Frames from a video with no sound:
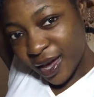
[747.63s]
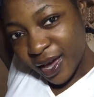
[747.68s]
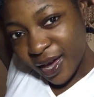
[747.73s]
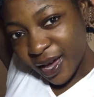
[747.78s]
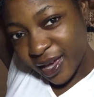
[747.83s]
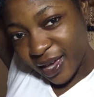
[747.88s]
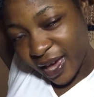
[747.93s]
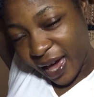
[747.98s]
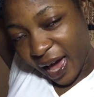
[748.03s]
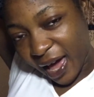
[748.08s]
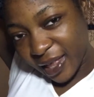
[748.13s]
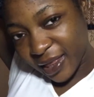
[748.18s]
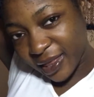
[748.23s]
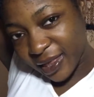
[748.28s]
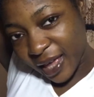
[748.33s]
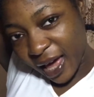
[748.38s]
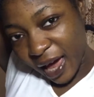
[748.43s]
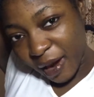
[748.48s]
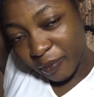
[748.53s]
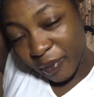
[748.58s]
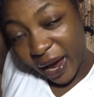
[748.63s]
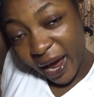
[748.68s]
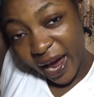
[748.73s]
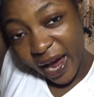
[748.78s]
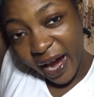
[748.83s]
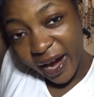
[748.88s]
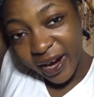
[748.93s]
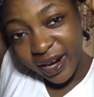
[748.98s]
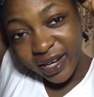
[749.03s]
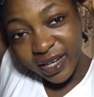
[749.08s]
yeah, and my
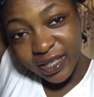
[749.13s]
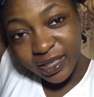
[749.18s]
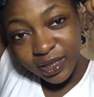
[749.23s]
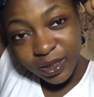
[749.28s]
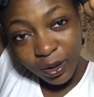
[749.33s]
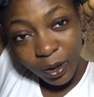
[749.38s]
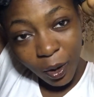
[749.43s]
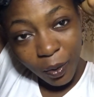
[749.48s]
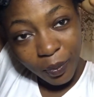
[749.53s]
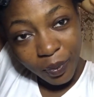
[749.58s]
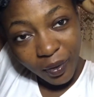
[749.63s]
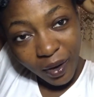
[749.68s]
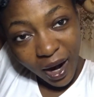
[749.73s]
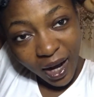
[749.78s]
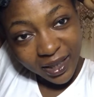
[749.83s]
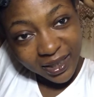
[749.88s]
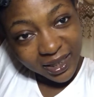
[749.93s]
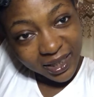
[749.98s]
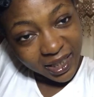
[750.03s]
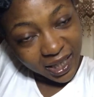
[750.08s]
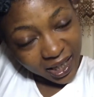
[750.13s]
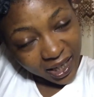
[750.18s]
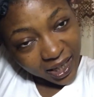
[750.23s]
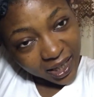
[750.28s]
hair is low porosity.